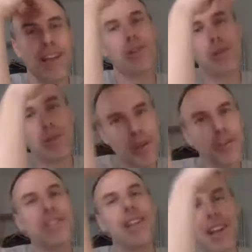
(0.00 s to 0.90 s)
It was
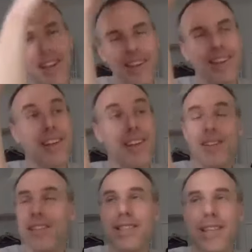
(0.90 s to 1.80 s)
always like, and
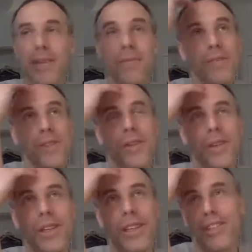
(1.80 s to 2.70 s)
this time,
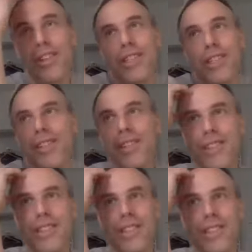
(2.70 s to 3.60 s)

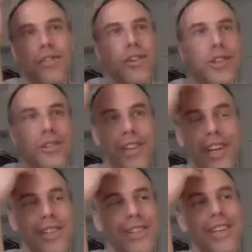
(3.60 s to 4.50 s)
it's a force of
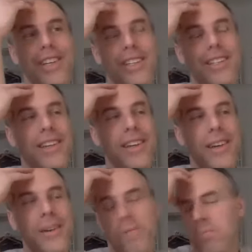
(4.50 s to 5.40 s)
nature, and
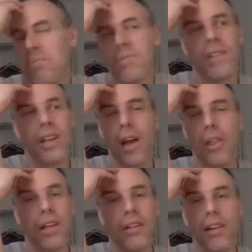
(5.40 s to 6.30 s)
I
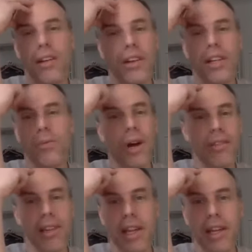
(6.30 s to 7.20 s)
think they learn in one
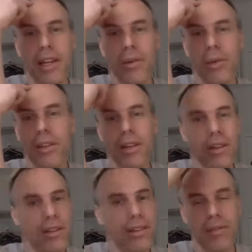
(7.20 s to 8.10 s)
day here what they learn in